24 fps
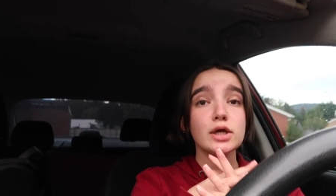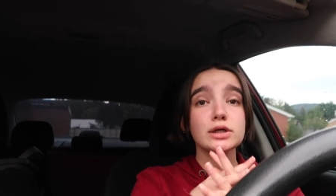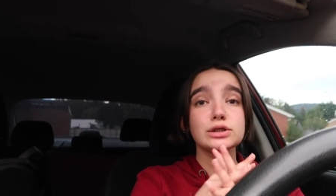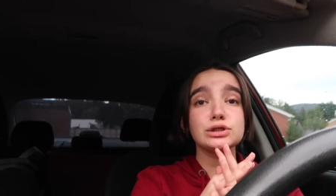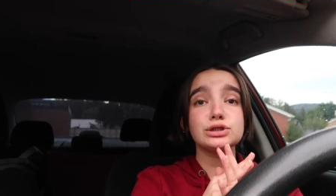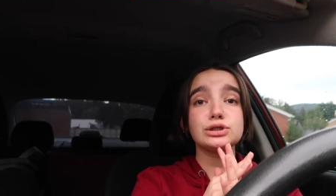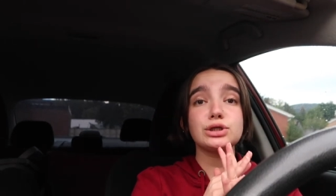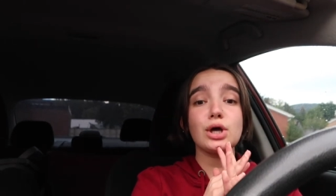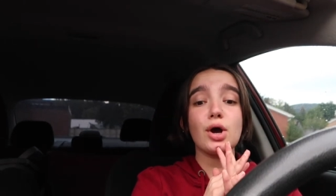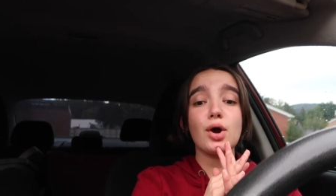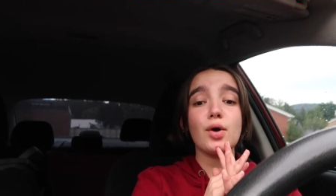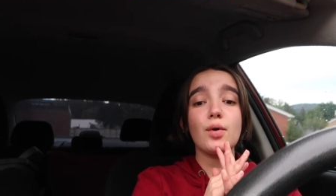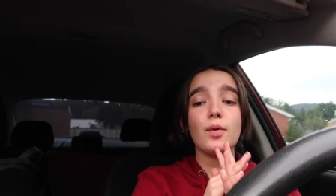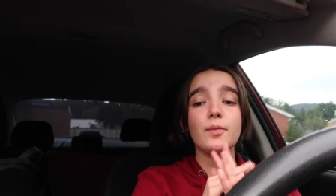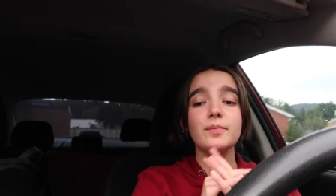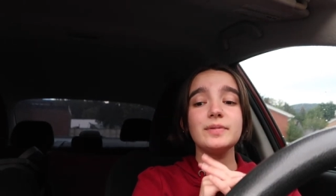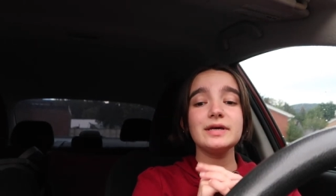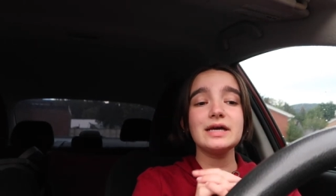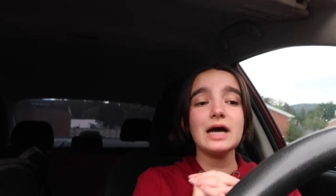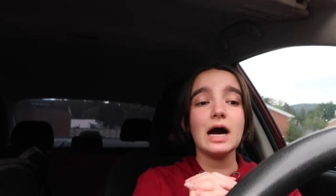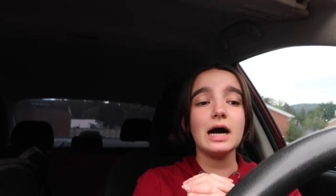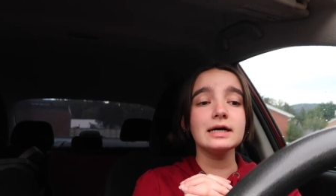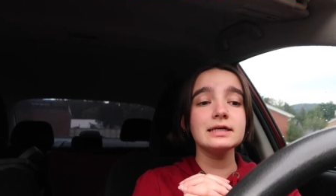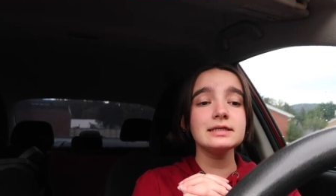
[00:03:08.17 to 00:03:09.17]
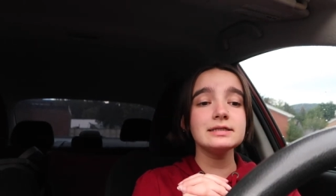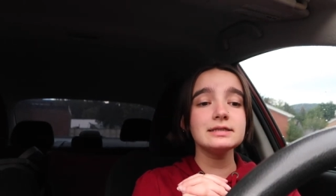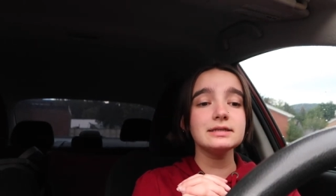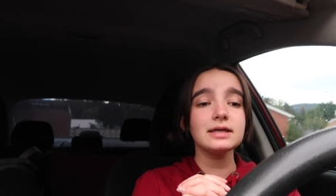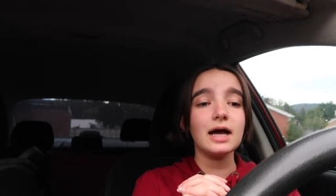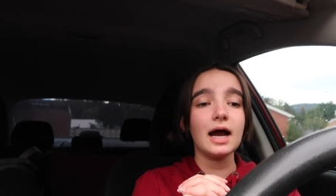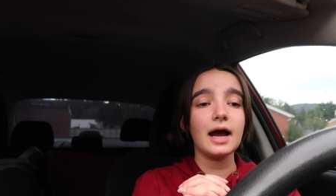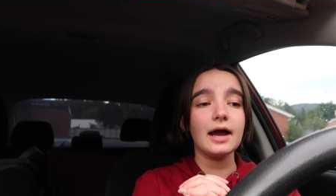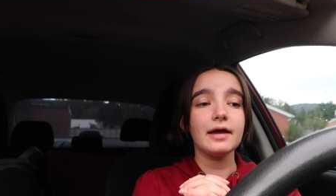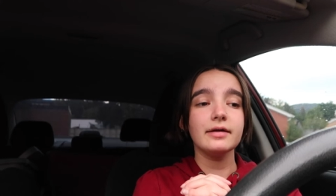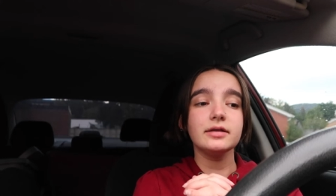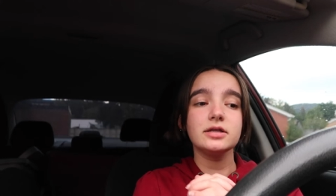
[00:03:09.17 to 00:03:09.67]
So because
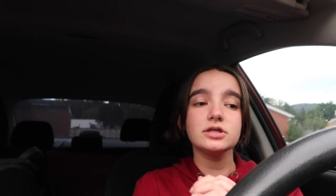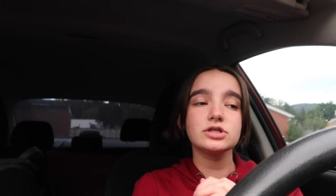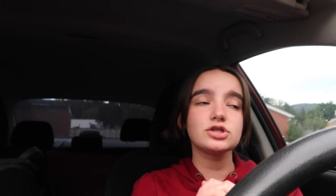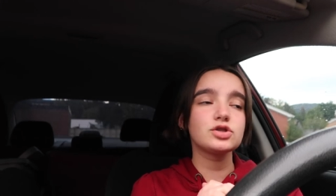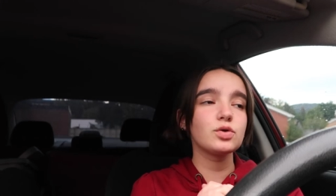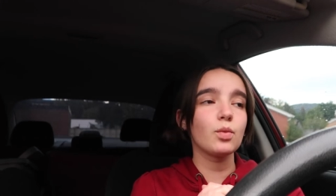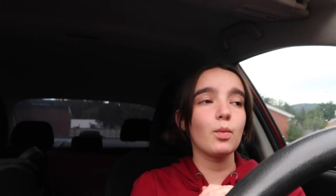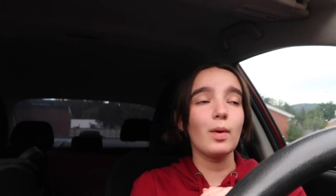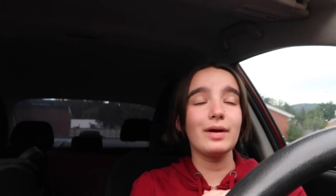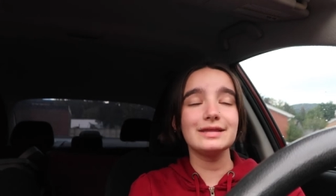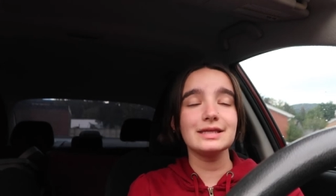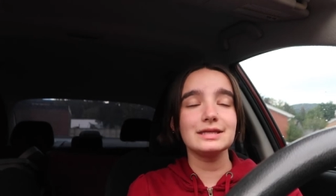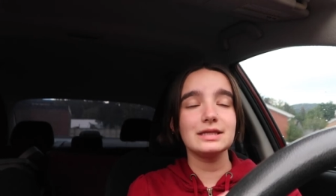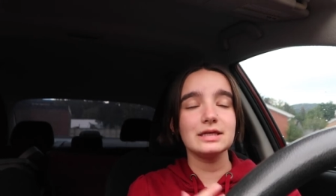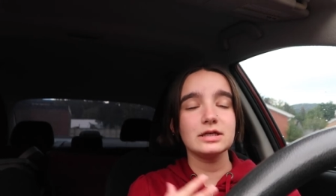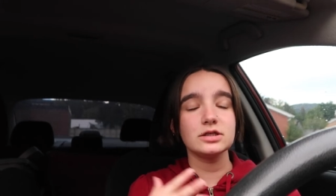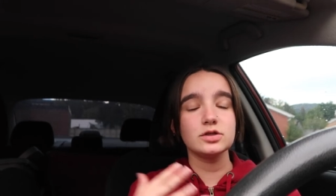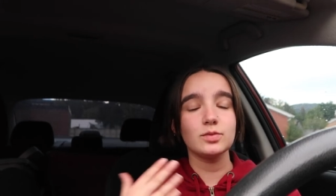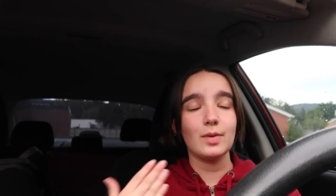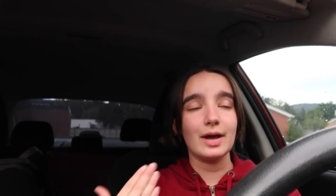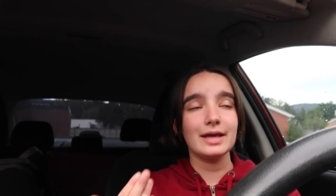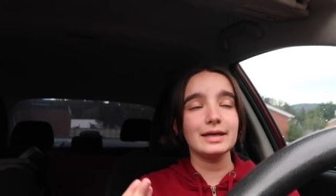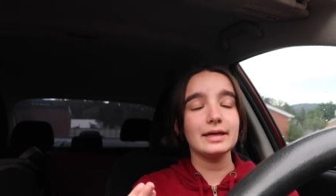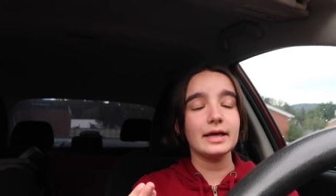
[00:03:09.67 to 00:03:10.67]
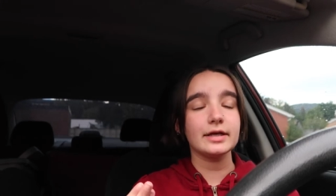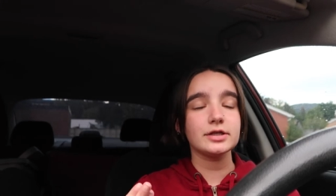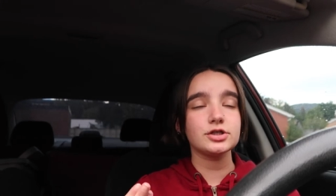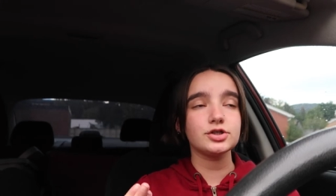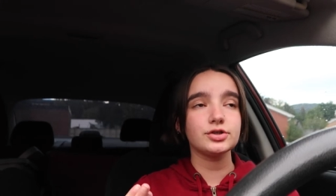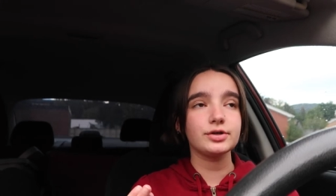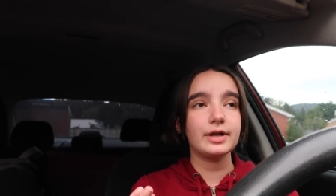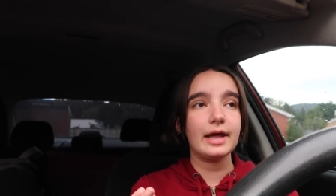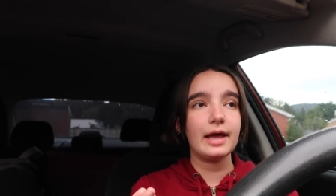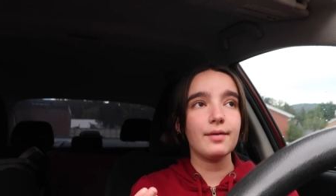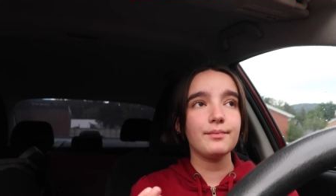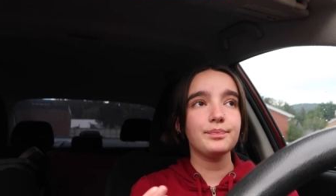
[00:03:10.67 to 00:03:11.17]
I just, the way that things went
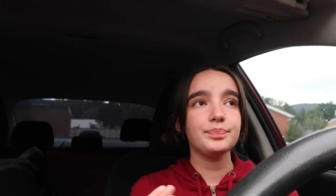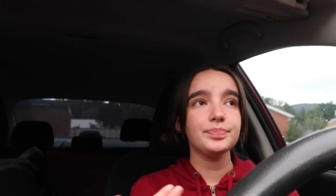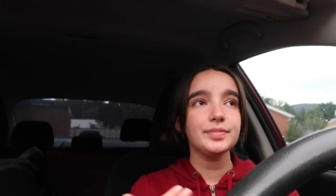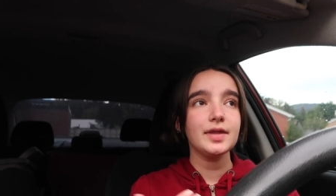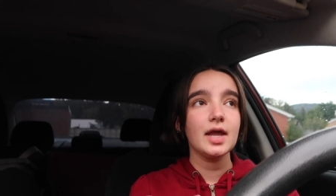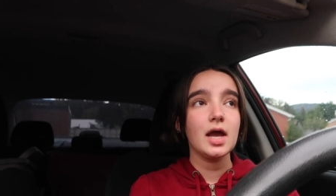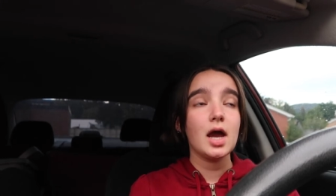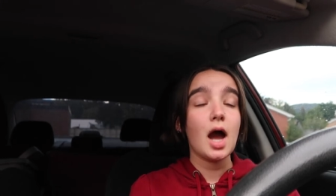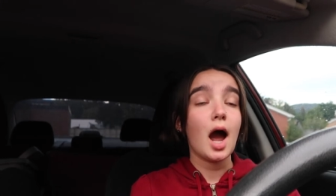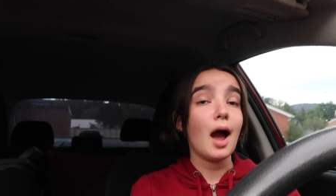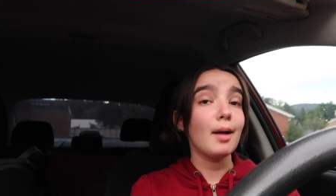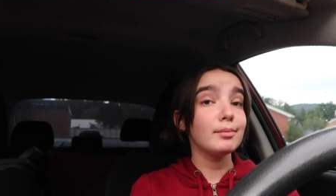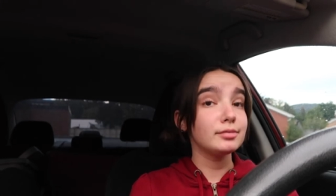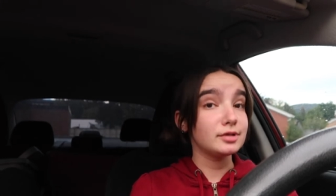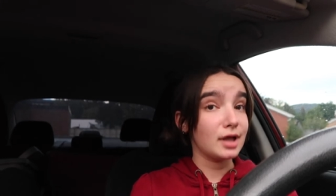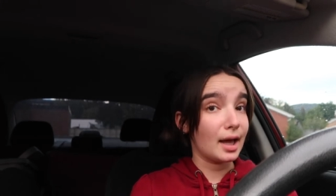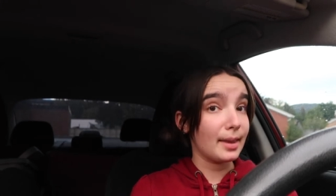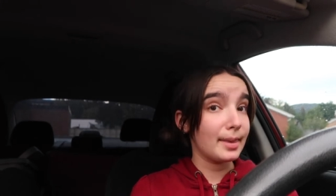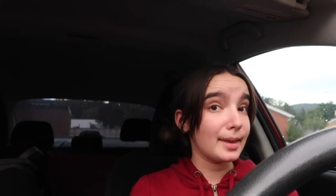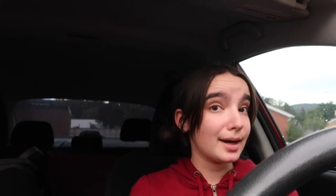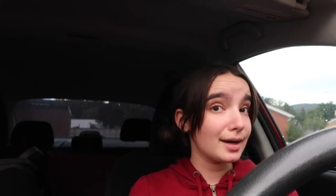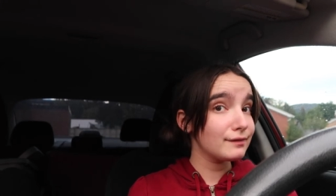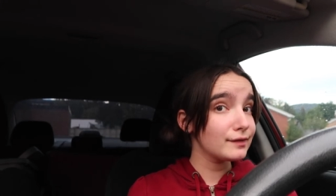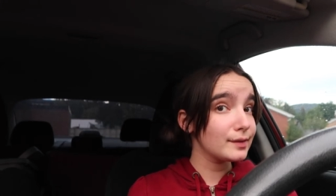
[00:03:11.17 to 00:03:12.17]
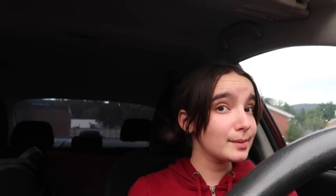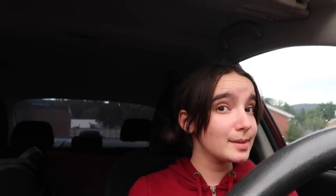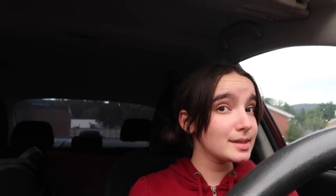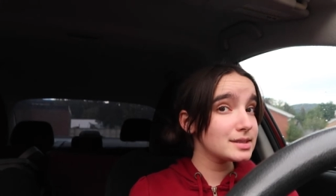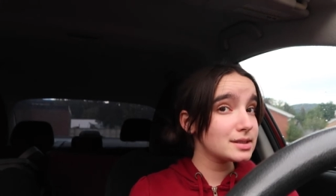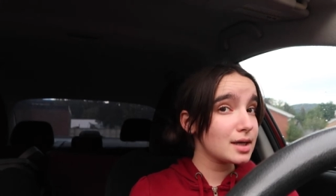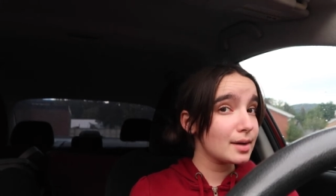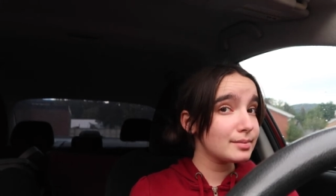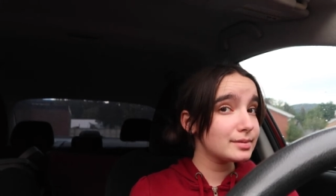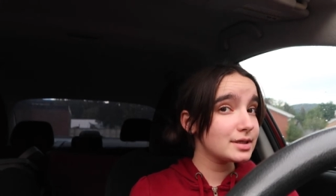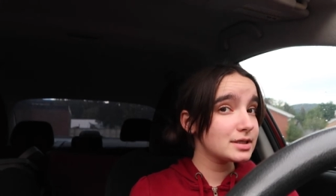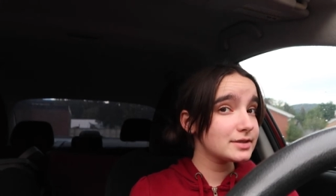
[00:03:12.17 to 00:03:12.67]
yesterday, I'm glad that I filmed
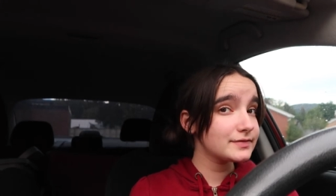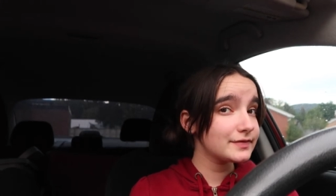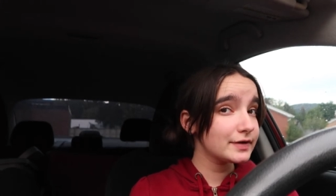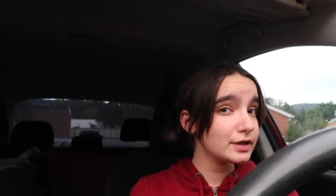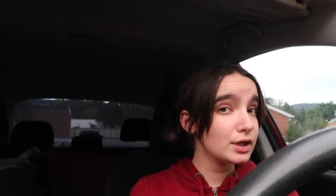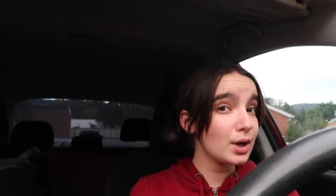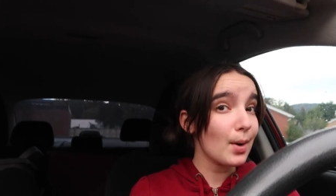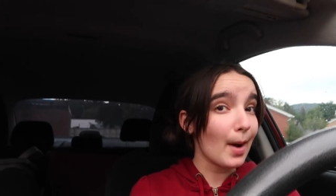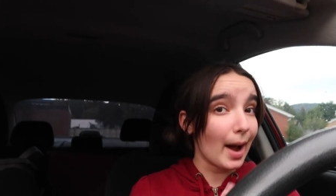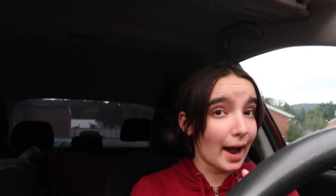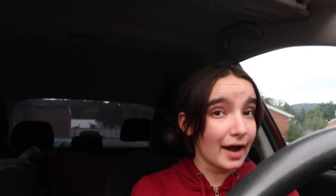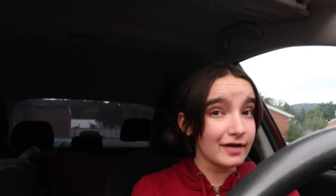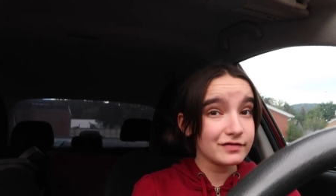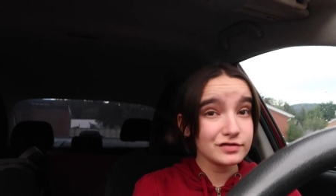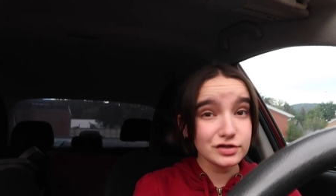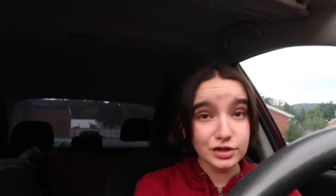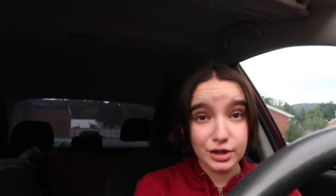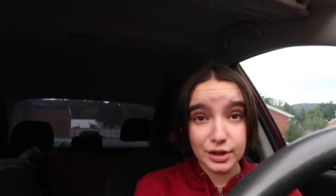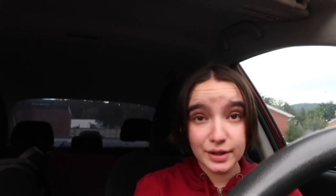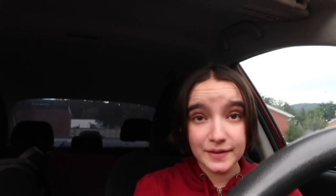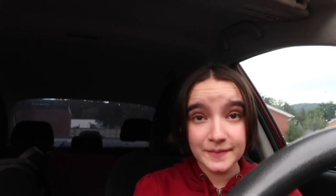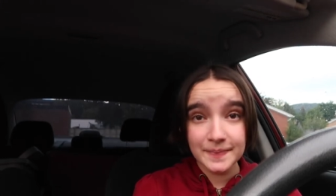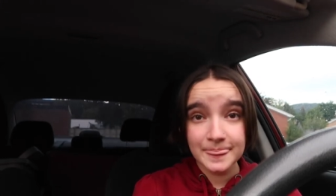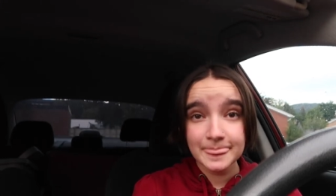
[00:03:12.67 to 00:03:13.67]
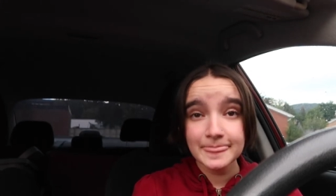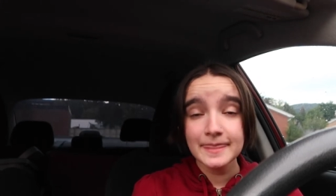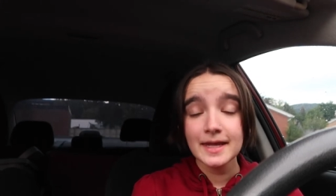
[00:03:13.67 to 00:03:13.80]
this updates video after